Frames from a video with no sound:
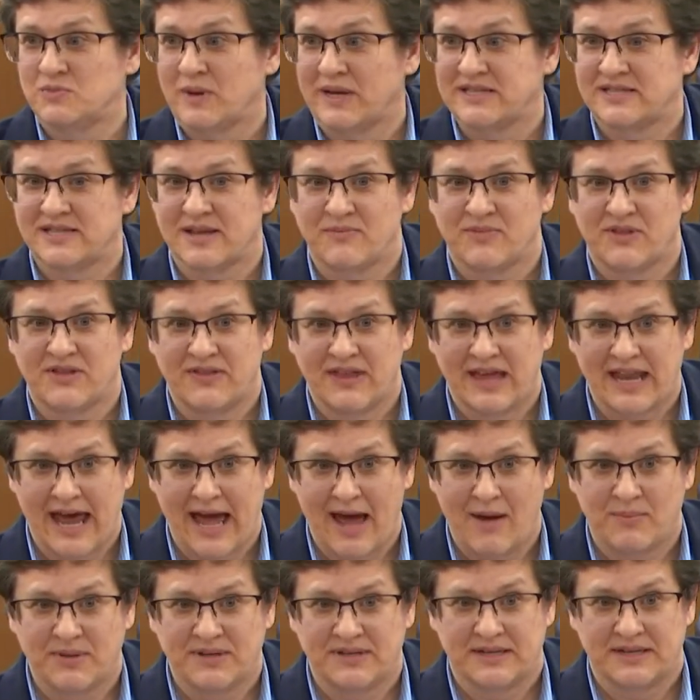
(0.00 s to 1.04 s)
by something that
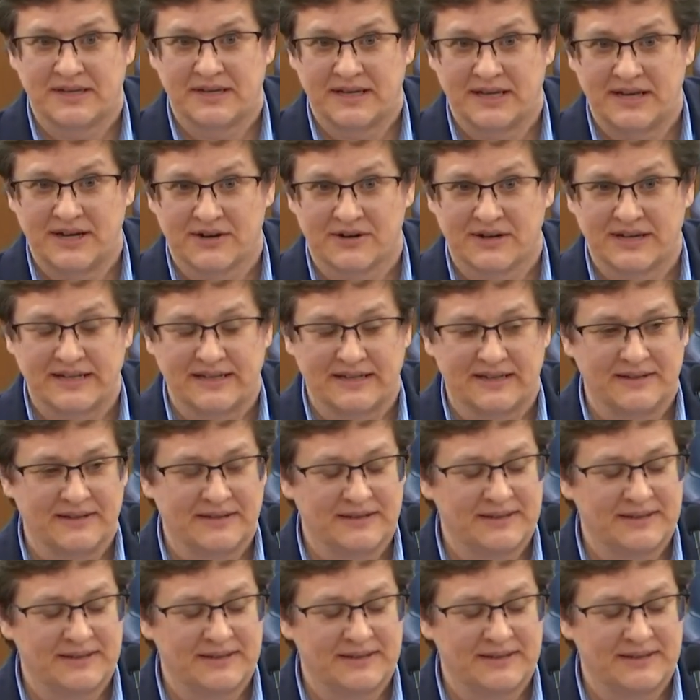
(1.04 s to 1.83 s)
happened in a hearing.